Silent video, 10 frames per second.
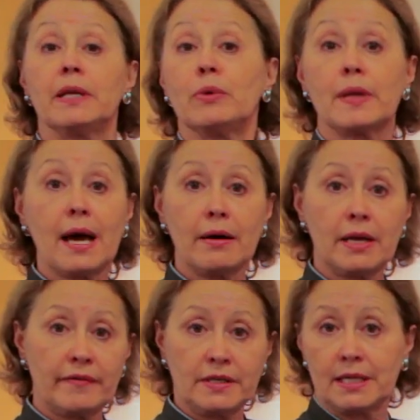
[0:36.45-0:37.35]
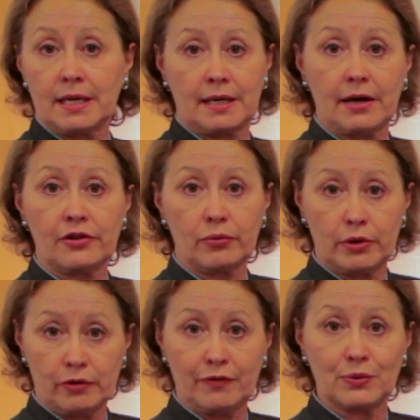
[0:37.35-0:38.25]
without having to get out 3
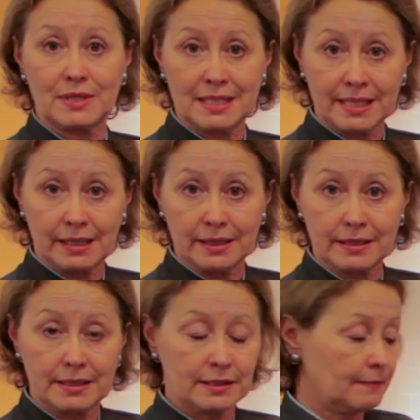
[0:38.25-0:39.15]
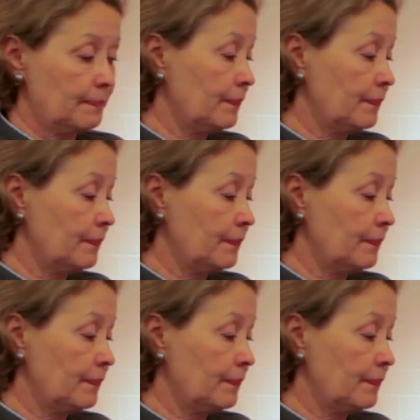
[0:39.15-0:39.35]
or 4 skillets.